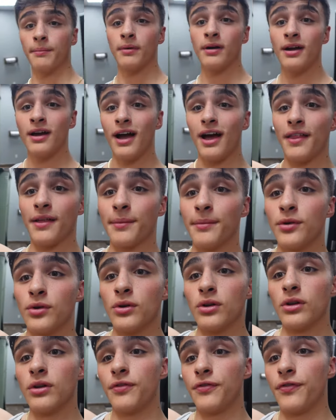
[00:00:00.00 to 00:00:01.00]
I think I'm gonna do
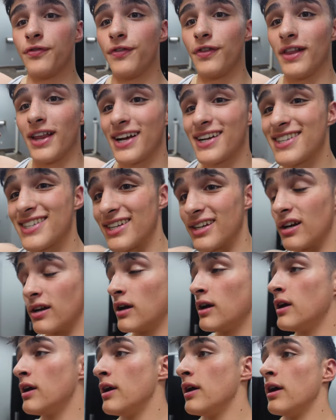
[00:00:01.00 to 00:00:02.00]
a little flexing.
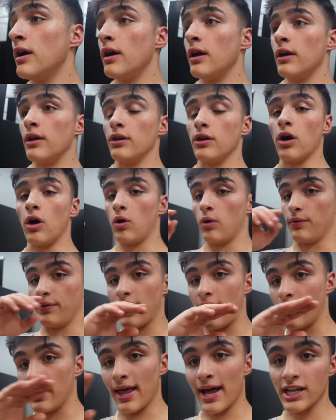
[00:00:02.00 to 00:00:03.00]
Yo,
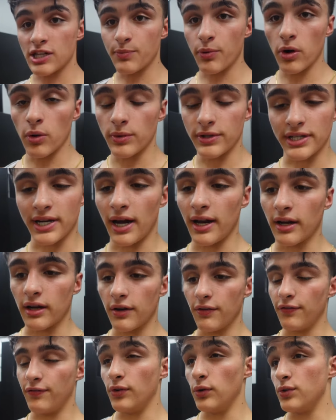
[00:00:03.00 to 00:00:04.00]
that last part was kind of
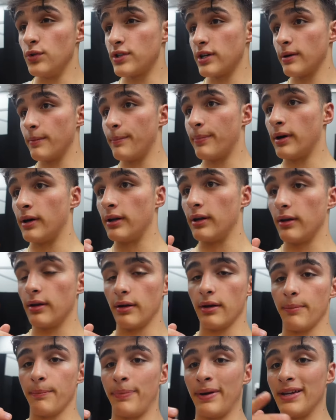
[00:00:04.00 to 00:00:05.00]
confusing, but
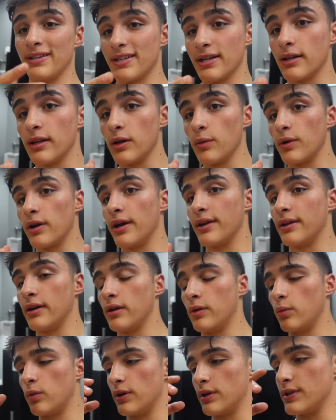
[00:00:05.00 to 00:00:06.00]
basically what I
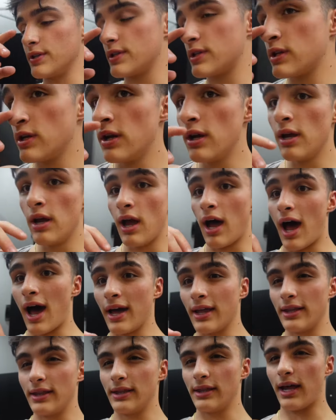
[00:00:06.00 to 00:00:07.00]
did was
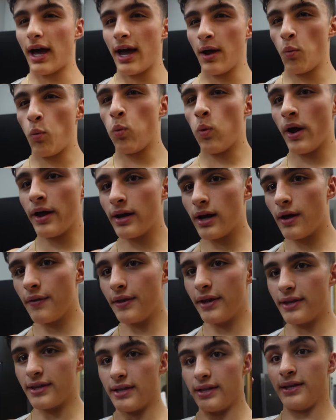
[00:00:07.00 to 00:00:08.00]
I, I went on
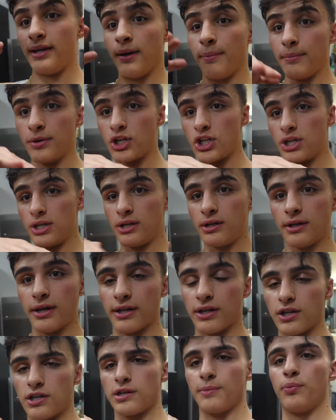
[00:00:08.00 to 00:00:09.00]
like the dip machine,
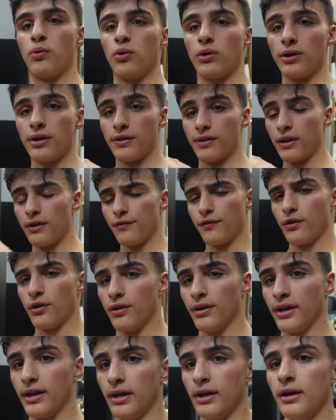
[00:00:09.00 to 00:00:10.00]
like the supported thing for your
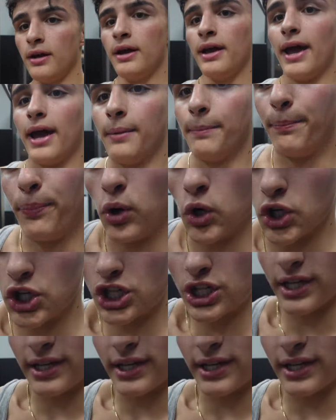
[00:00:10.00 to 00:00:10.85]
knee, and pushed